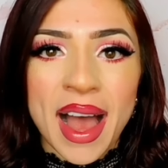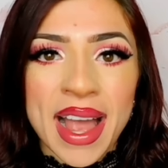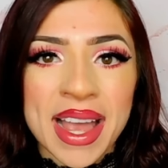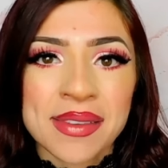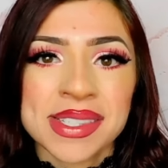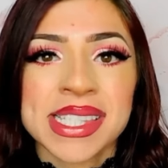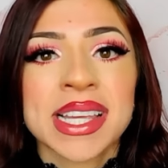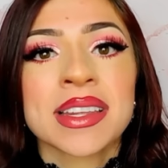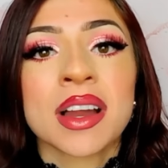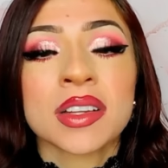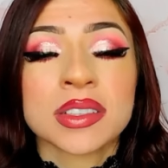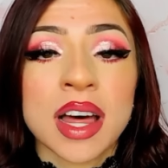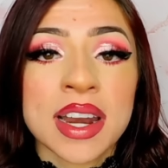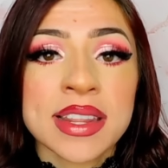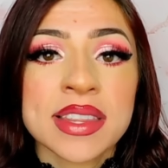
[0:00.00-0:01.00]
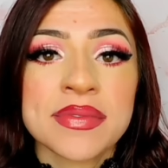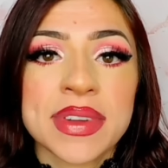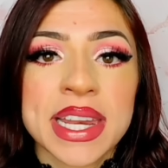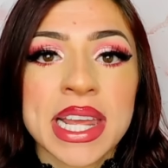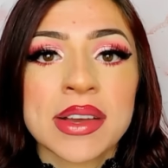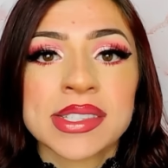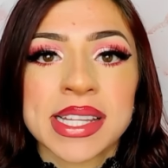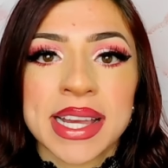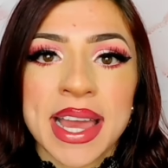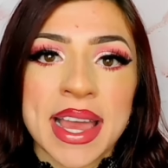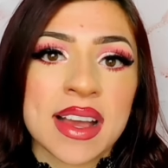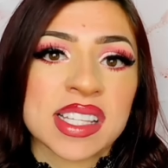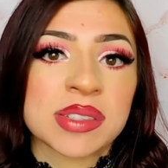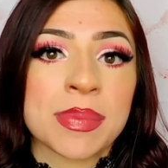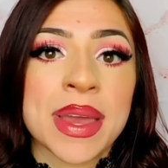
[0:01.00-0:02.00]
I have seen a lot of the videos that
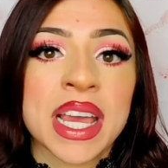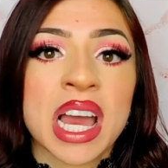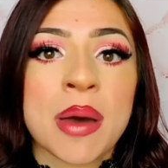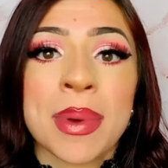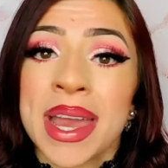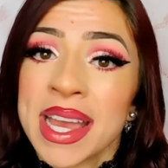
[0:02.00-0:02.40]
Chaos Makeup